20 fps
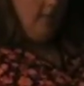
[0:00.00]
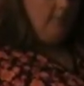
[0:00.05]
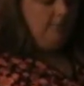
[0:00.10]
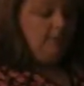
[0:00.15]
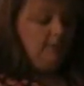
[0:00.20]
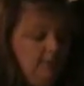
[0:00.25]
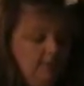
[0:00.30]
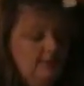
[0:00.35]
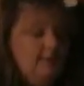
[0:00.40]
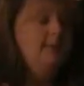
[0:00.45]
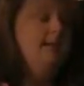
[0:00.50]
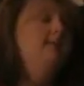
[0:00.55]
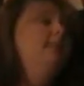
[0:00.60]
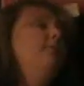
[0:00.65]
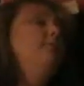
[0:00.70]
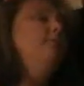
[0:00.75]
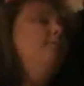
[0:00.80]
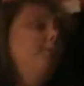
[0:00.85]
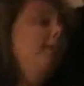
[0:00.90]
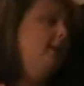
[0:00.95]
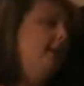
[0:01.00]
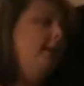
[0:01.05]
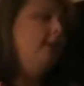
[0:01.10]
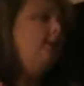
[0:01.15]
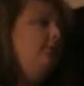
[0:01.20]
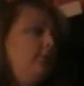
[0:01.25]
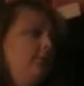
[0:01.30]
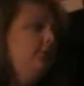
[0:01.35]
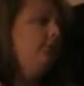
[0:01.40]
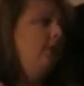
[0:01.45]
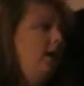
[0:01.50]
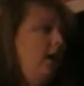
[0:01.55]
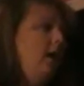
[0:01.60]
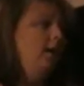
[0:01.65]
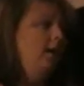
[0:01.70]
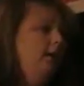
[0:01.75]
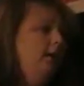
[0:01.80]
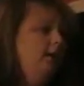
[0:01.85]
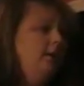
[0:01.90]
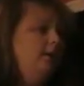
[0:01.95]
You could save your money through
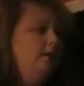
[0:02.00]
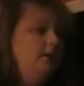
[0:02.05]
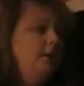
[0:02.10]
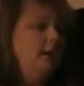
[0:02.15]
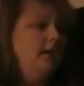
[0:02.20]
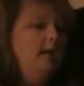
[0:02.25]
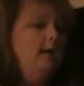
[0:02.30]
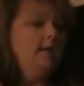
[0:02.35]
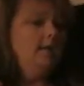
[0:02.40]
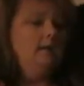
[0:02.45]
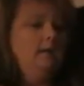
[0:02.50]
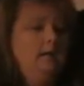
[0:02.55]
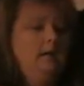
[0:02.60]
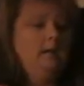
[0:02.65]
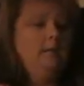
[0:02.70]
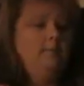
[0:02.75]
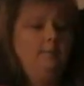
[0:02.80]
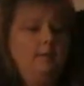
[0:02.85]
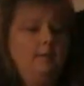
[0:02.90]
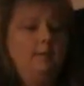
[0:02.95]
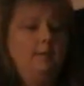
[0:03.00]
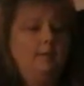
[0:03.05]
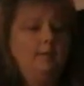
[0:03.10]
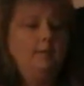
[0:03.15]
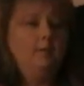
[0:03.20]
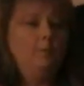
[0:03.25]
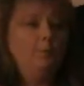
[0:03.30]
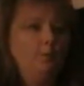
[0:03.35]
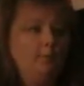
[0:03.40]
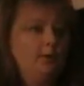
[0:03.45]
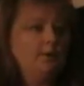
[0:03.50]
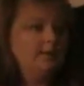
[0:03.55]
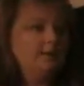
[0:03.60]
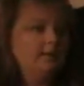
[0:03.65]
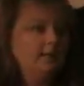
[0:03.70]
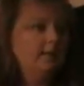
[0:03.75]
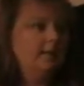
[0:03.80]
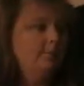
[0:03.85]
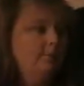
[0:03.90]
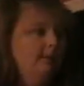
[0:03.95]
college, like in a work
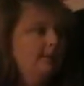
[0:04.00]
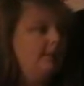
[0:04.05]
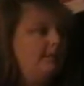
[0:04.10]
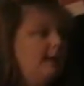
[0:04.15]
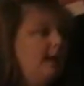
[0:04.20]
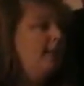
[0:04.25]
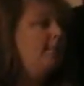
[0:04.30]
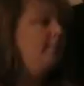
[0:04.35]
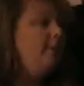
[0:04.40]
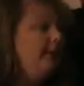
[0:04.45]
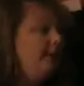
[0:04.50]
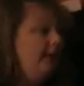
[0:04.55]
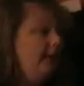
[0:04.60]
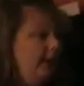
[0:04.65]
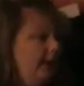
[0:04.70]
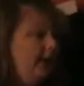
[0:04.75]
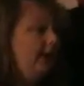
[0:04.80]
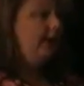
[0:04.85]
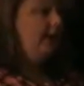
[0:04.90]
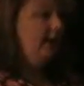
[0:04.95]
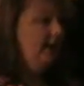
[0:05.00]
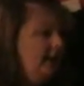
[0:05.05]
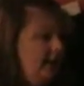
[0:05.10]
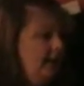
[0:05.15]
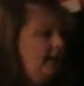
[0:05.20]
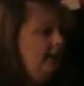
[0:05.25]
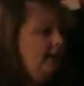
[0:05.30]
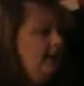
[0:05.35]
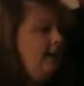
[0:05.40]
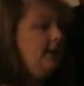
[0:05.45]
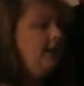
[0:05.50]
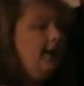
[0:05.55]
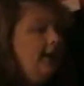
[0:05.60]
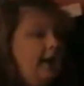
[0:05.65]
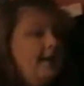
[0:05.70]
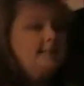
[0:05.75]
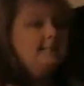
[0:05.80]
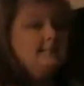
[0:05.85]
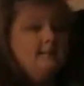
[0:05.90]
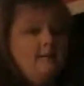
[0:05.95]
study, and place that money in
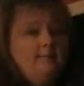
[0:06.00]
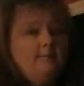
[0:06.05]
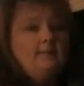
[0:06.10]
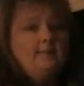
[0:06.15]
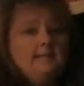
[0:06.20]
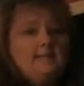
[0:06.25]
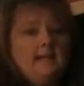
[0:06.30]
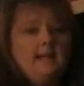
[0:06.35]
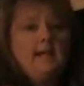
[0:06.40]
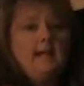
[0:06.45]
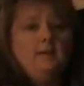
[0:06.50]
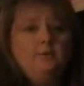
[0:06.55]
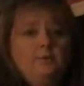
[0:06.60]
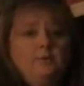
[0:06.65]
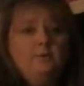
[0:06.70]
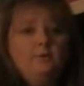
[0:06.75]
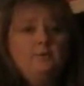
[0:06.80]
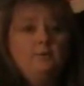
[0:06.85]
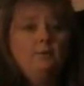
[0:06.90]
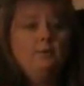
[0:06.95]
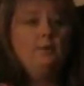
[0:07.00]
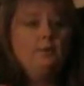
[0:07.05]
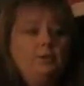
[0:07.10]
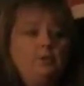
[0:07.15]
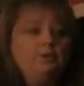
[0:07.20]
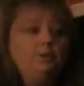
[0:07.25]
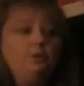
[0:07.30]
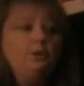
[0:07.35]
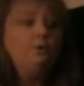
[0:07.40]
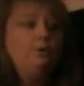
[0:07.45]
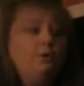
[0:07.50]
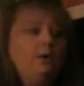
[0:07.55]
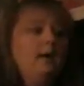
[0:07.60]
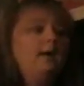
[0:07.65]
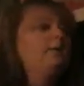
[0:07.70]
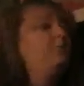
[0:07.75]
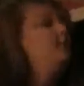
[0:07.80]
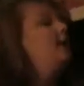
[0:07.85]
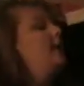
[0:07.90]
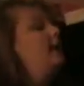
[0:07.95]
a savings account so that when you do
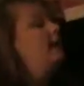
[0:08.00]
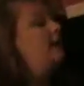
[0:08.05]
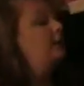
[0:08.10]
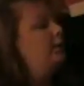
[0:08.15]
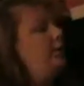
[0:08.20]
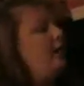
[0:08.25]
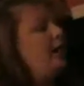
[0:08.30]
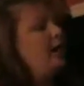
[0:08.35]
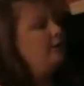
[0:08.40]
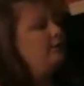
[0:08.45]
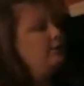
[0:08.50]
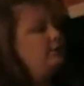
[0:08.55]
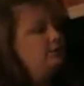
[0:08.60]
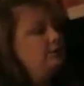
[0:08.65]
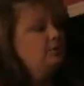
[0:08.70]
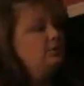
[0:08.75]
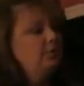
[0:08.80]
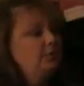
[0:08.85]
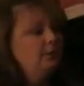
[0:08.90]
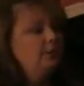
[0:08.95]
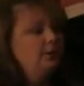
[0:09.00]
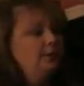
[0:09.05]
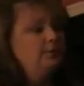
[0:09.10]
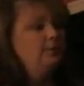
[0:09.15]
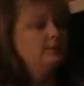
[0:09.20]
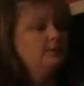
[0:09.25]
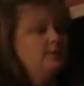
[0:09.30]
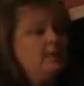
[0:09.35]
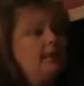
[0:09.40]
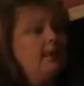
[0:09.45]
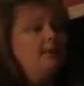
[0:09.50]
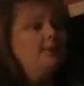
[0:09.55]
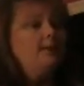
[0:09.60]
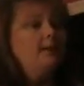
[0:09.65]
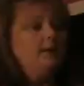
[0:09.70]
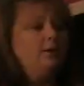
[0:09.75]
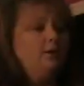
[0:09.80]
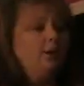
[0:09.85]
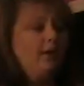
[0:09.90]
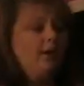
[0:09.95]
graduate and you have your student loans,
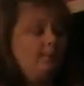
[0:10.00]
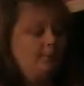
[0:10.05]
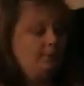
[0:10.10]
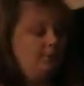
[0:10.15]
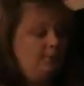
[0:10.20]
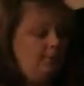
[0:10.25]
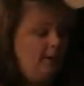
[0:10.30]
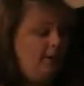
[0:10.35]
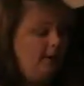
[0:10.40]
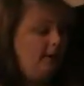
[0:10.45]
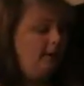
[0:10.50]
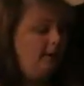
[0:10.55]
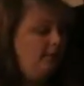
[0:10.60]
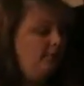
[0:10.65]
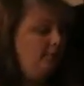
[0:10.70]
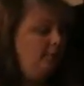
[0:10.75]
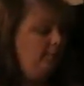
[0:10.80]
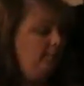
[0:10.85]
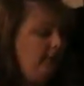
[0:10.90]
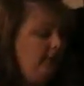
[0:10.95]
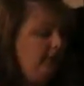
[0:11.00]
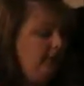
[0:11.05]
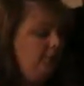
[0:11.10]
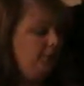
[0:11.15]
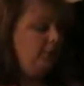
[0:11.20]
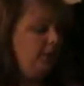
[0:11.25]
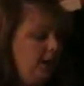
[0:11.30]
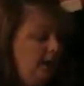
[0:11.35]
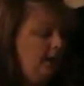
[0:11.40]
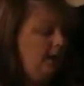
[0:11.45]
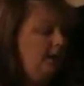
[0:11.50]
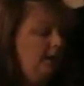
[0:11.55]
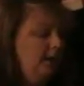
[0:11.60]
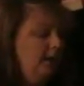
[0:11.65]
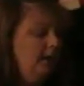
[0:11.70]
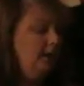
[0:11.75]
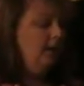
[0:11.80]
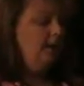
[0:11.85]
that you're able to pay off a bigger chunk.